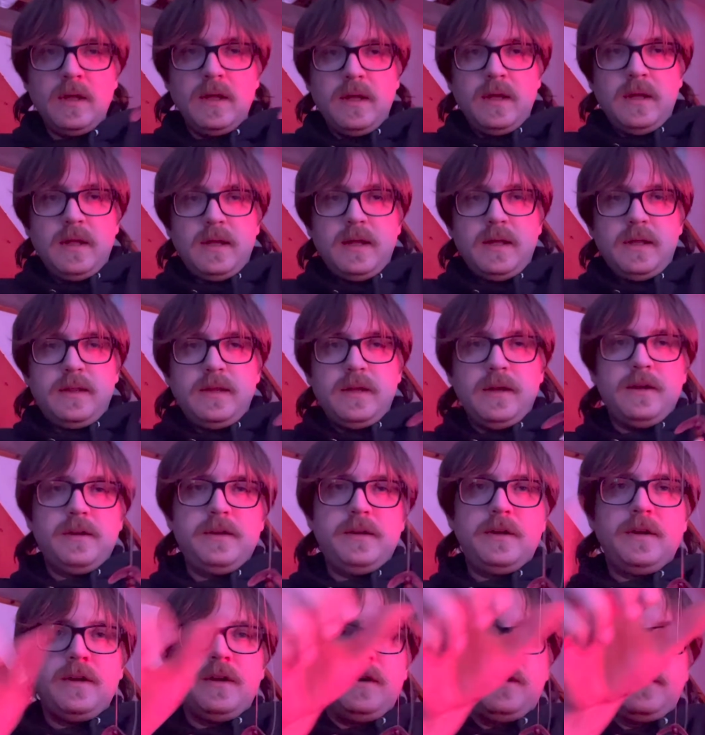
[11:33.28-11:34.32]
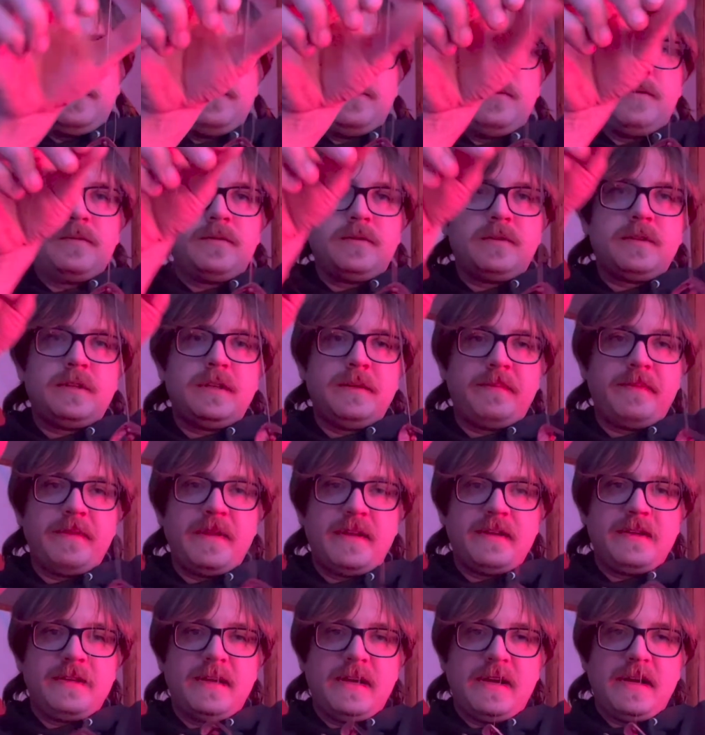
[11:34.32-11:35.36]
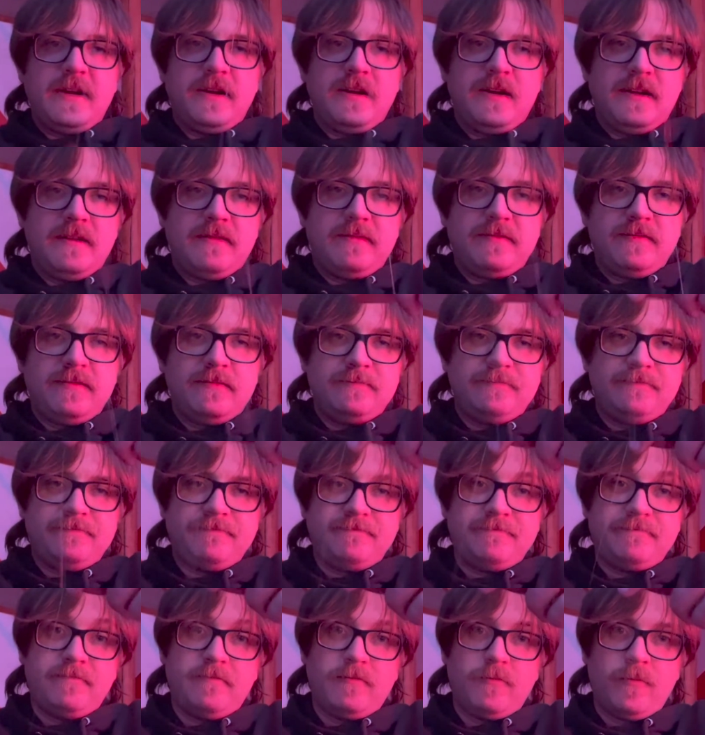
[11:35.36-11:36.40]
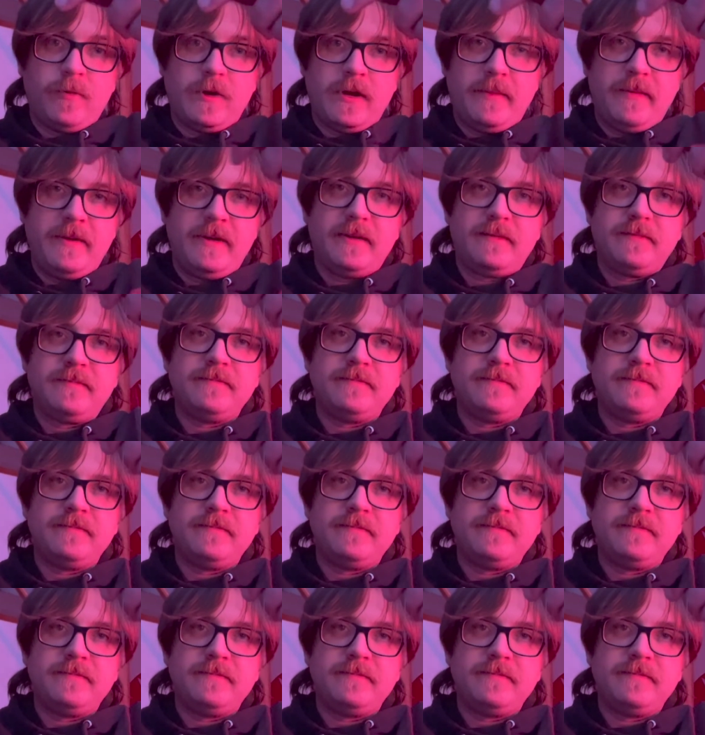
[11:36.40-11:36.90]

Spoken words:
And there you go. Clip that tag off. Way big.